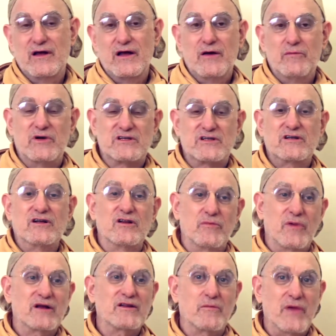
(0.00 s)
But still
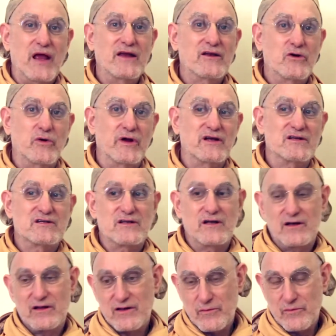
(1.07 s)
among the main queens,
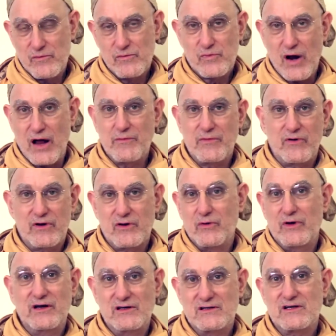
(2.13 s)
the primary
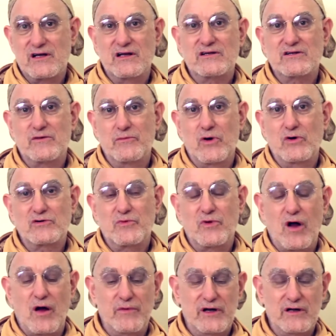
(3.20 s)
queen is the most
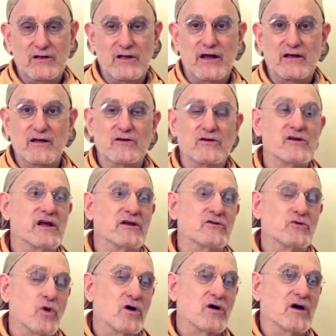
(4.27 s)
prominent. Like in
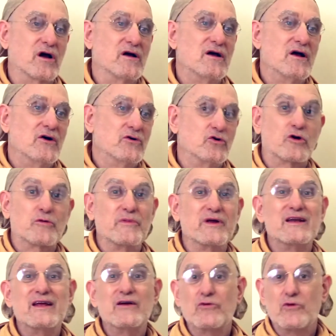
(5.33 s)
Dwarka,
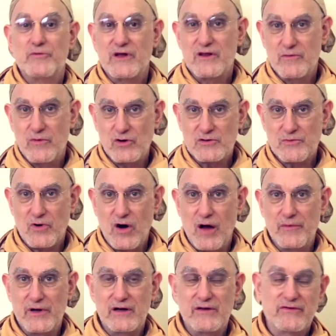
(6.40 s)
Rukmini will be the most
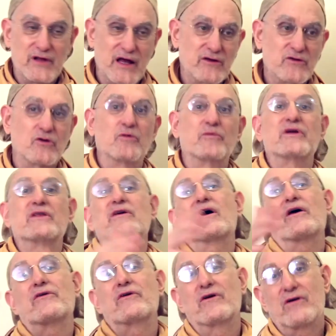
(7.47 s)
prominent. Then it will be the
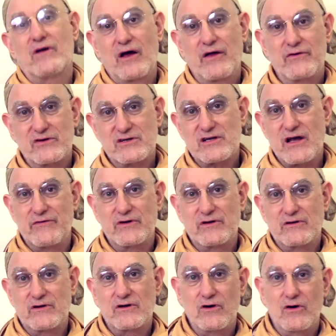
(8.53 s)
other 7,
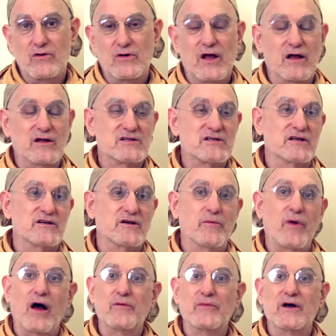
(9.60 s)

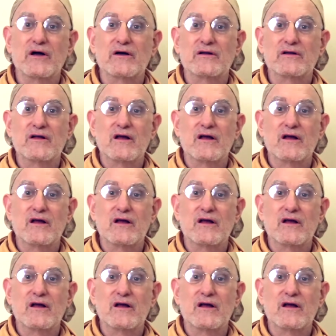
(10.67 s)
Satyabhama